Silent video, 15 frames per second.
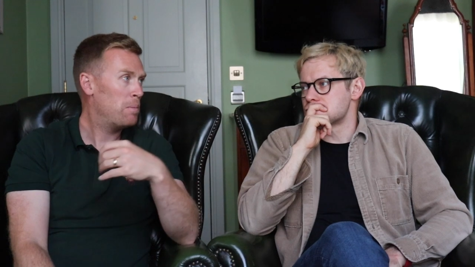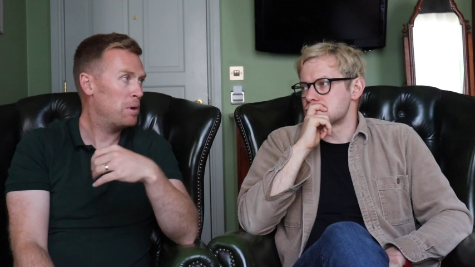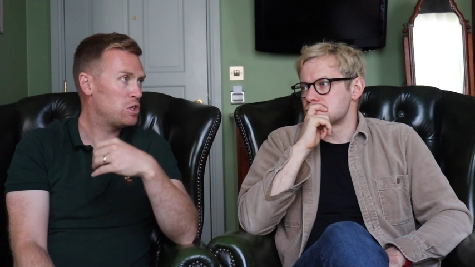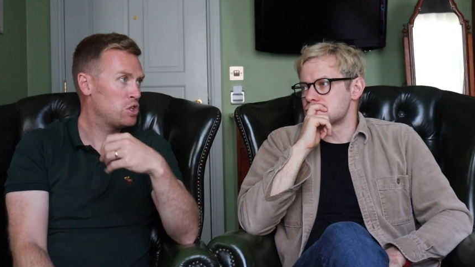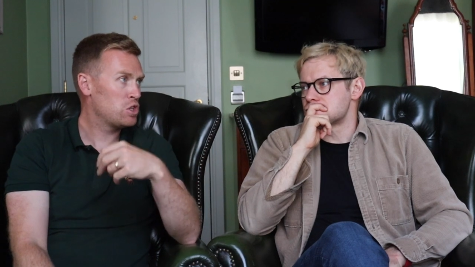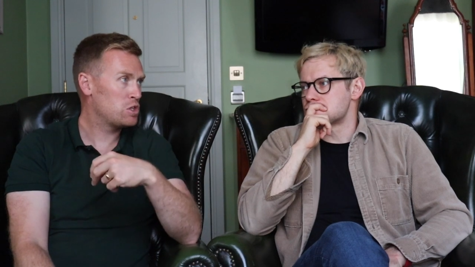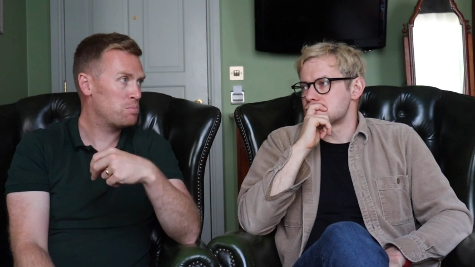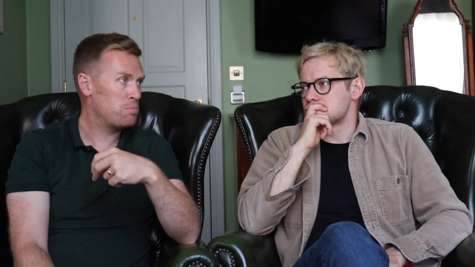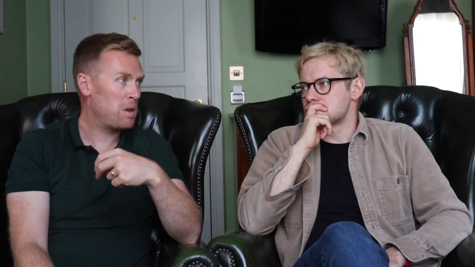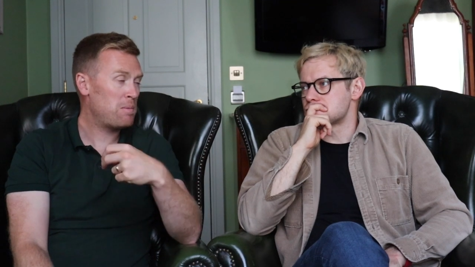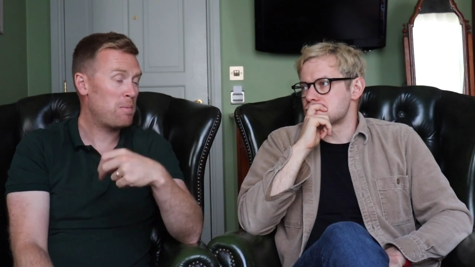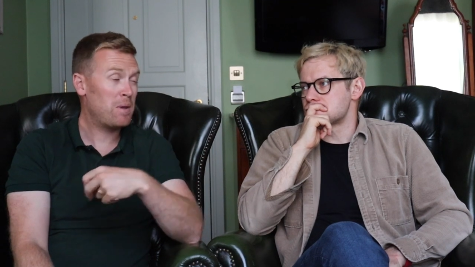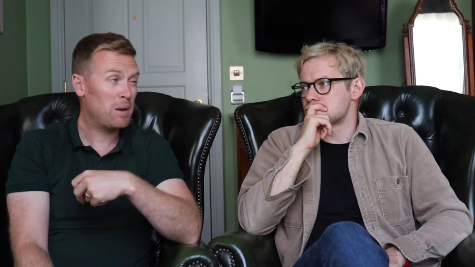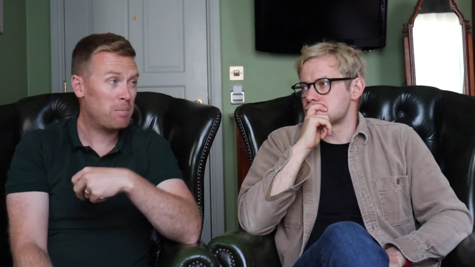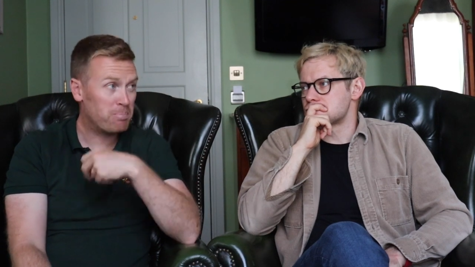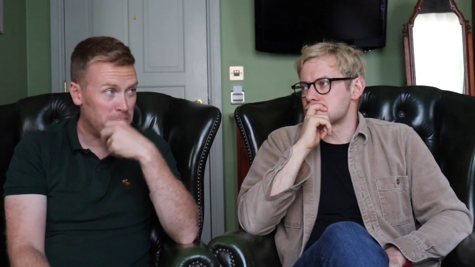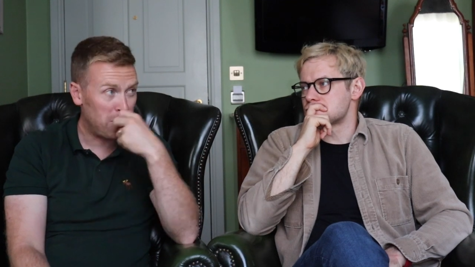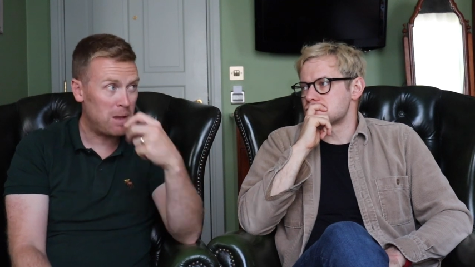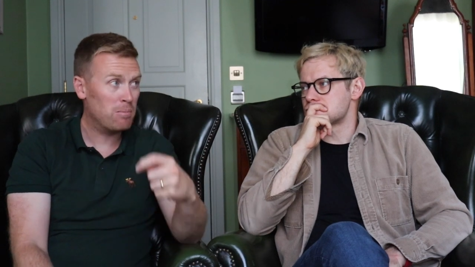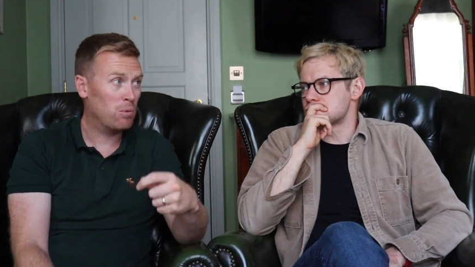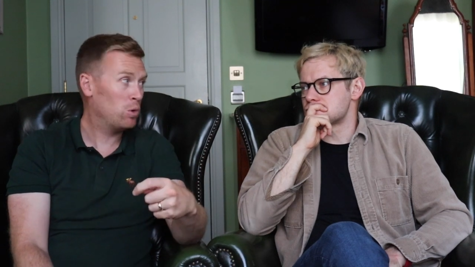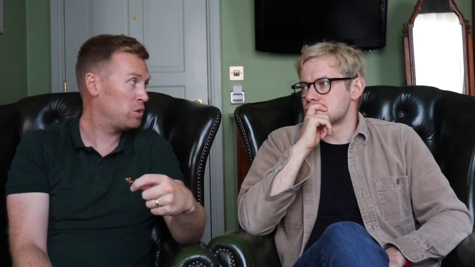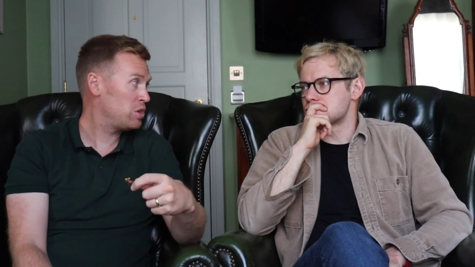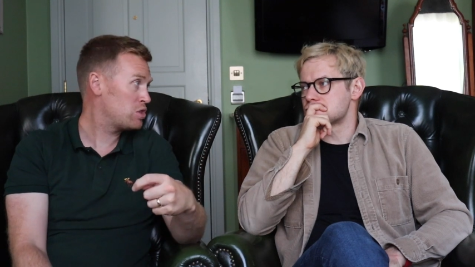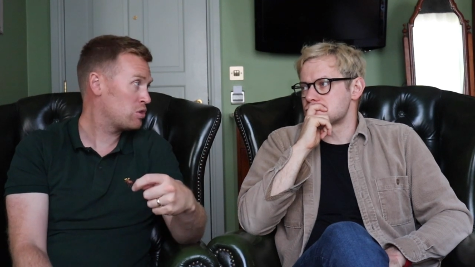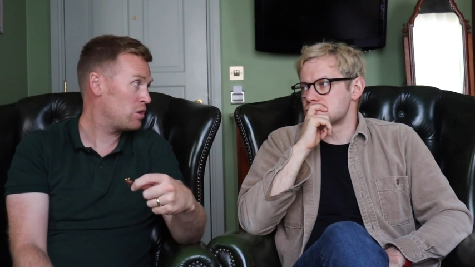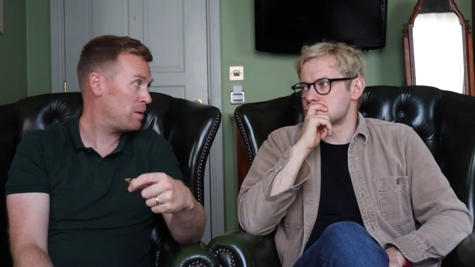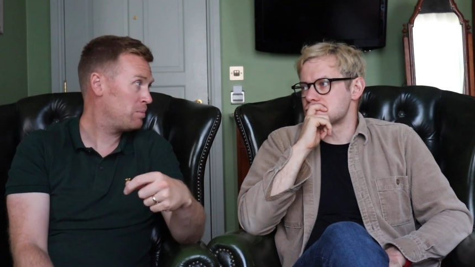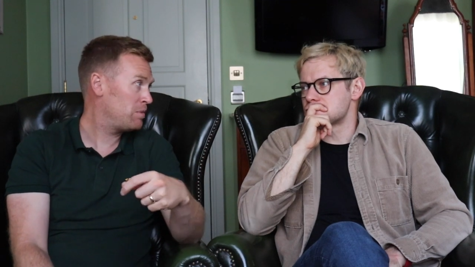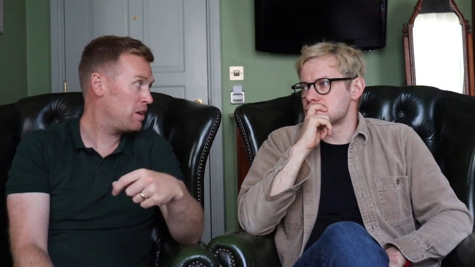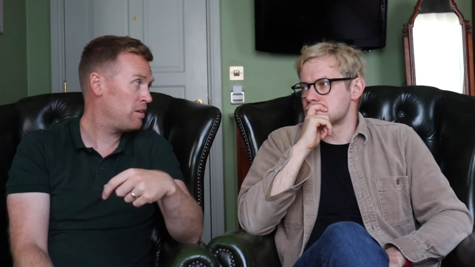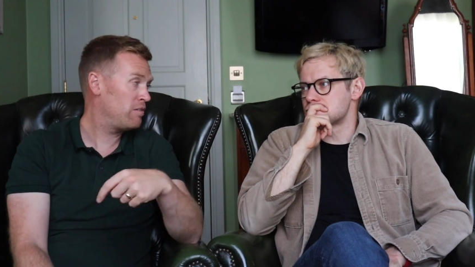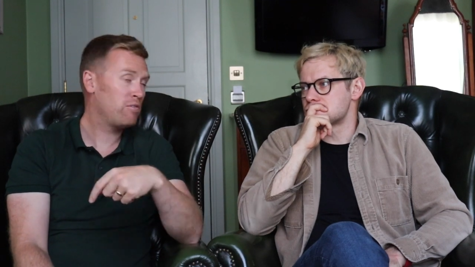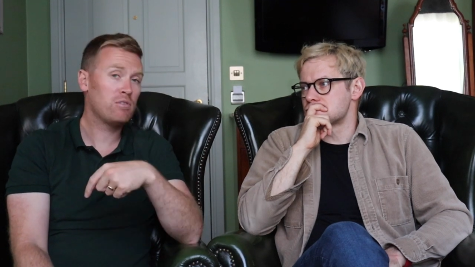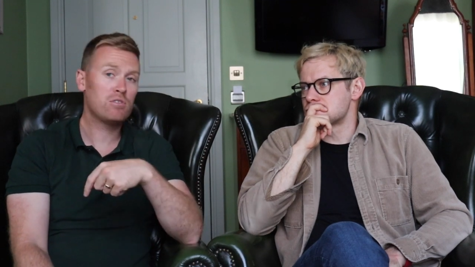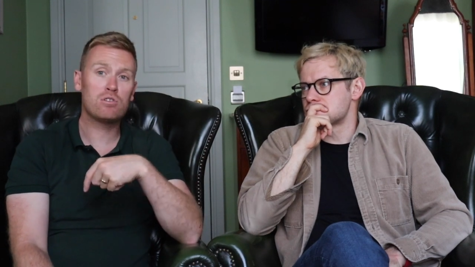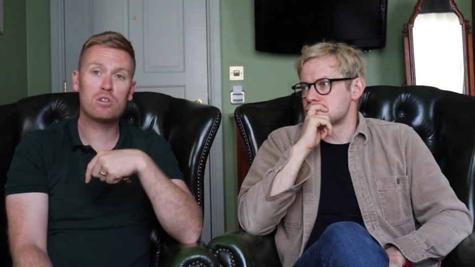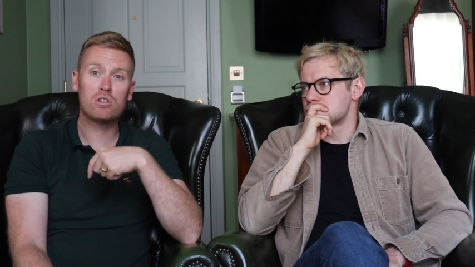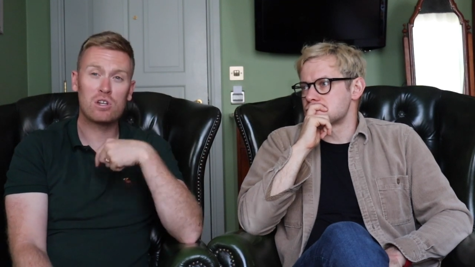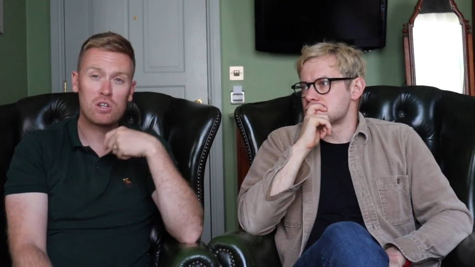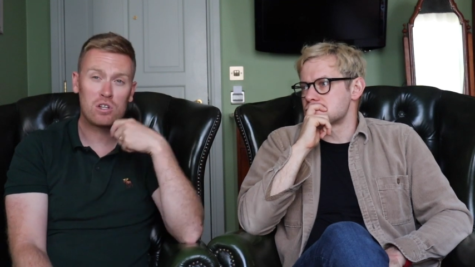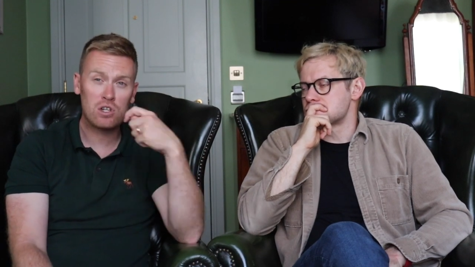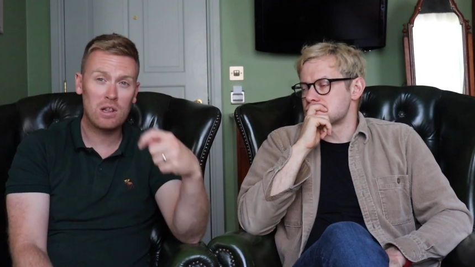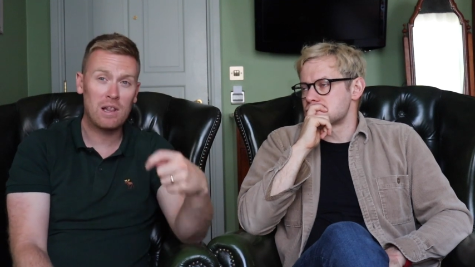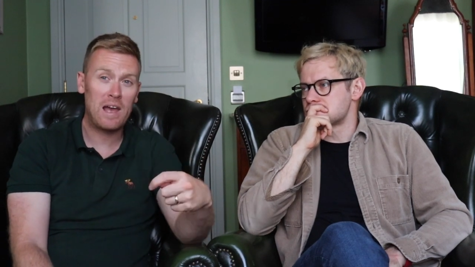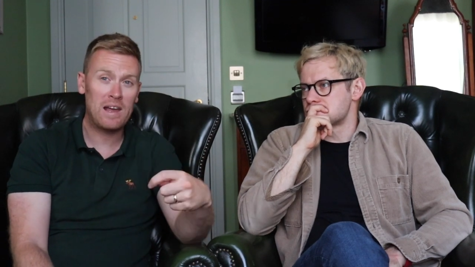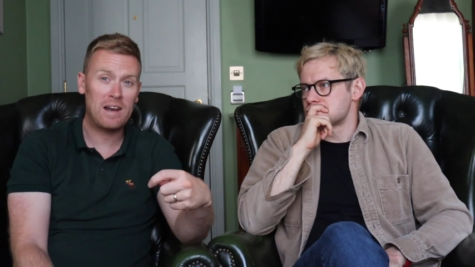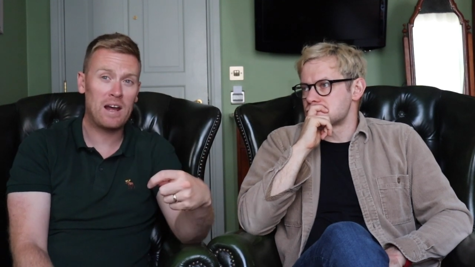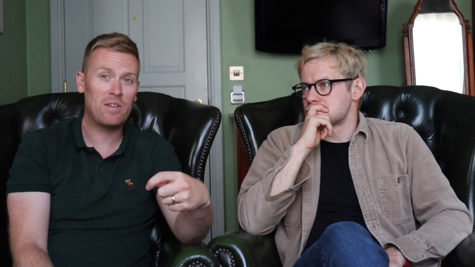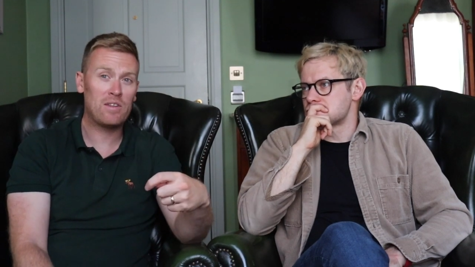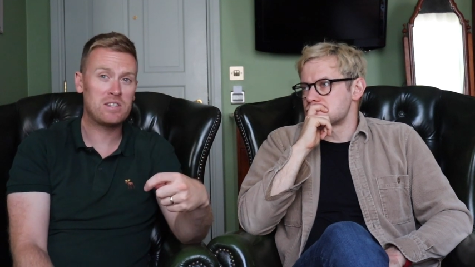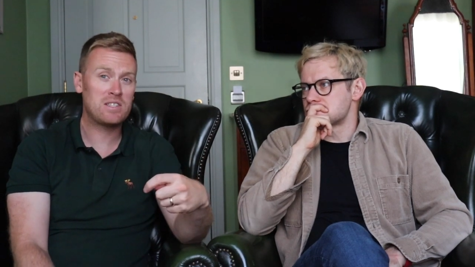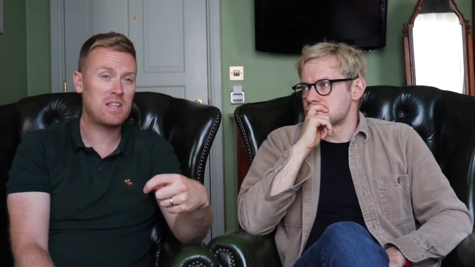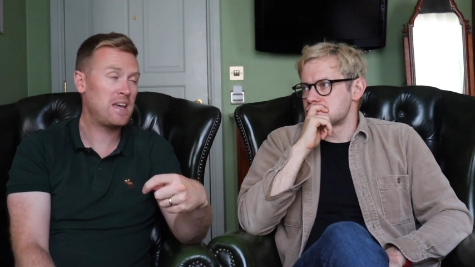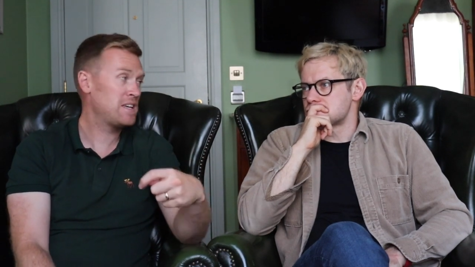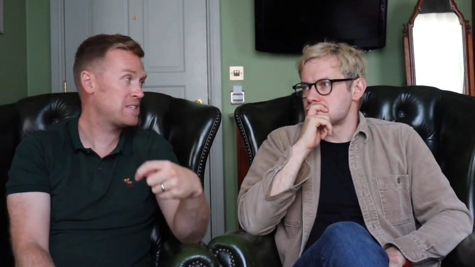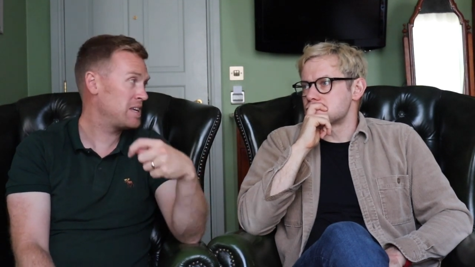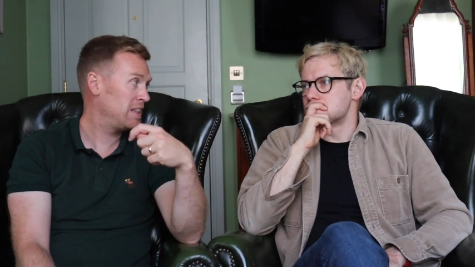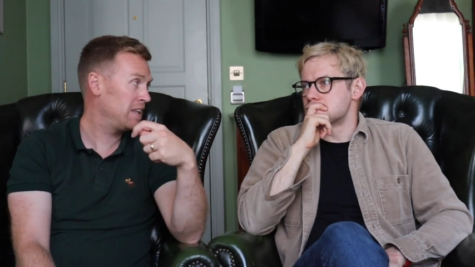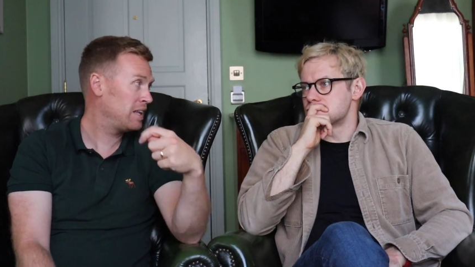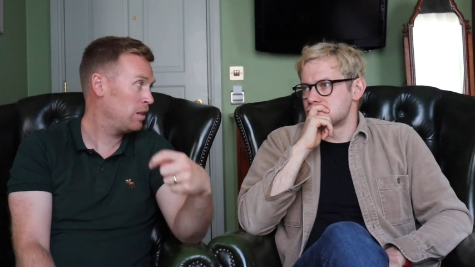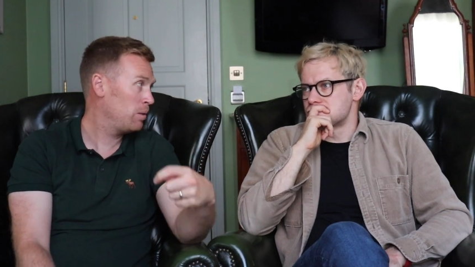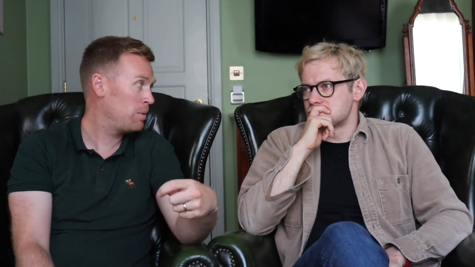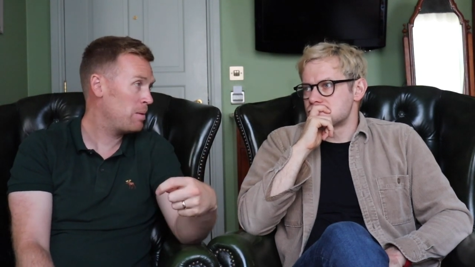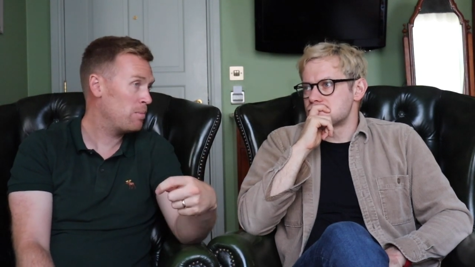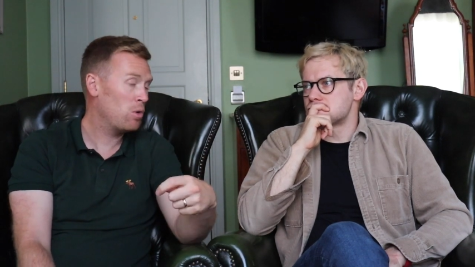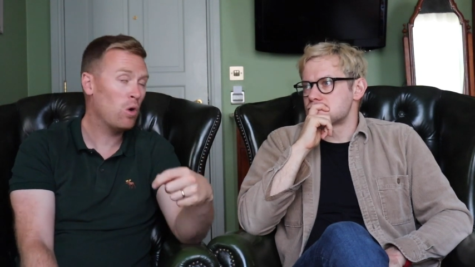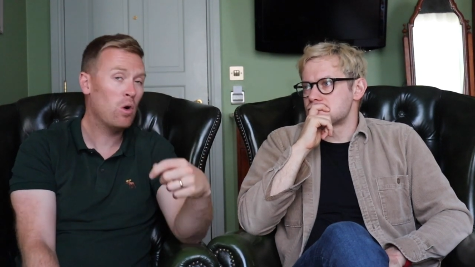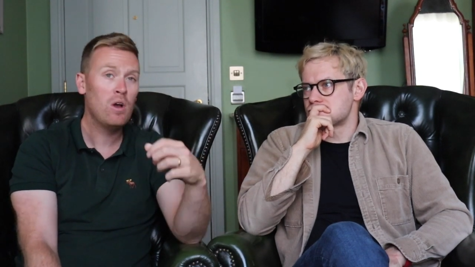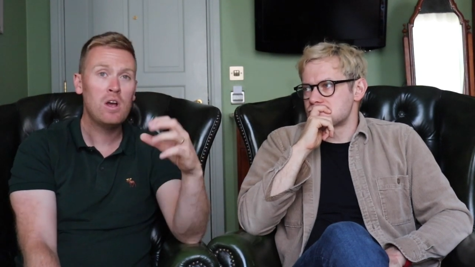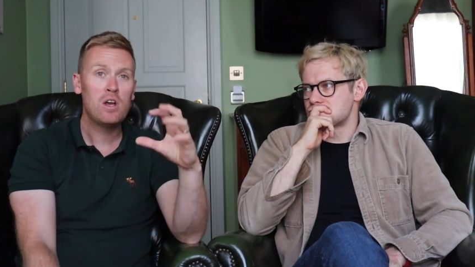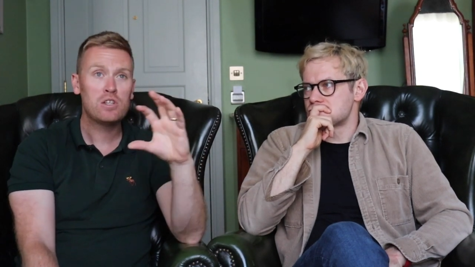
Speaker 1: but just maybe being a bit more descriptive, laying out the stakes a mm-hmm. little bit more.